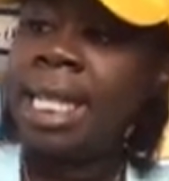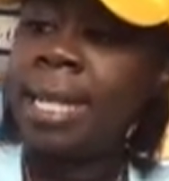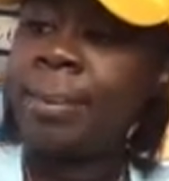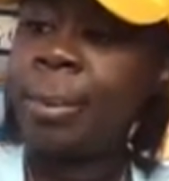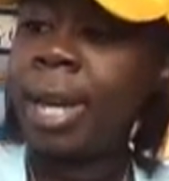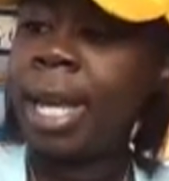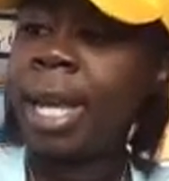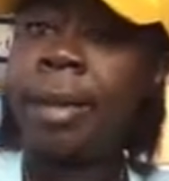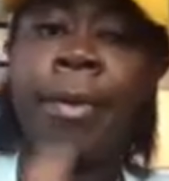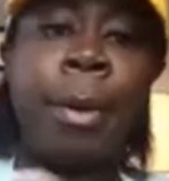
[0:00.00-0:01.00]
a
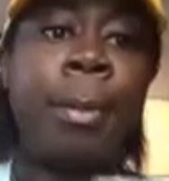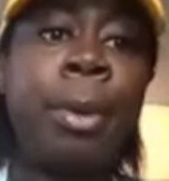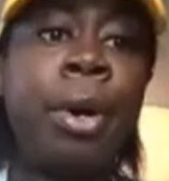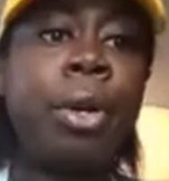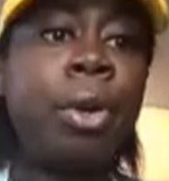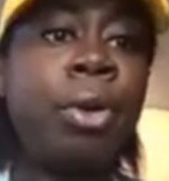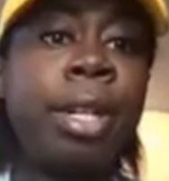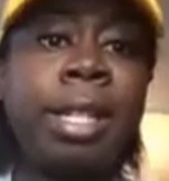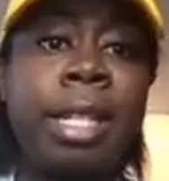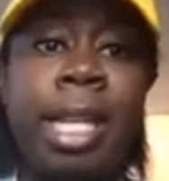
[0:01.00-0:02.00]
deep wave
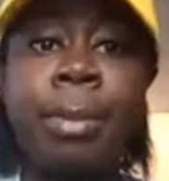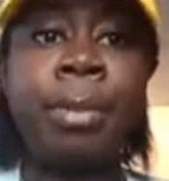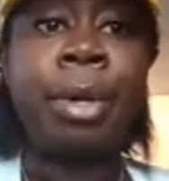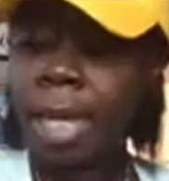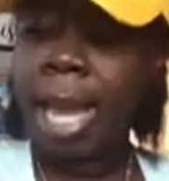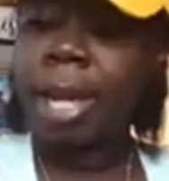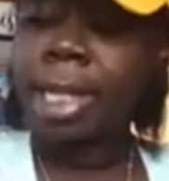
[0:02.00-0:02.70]
bulk or a deep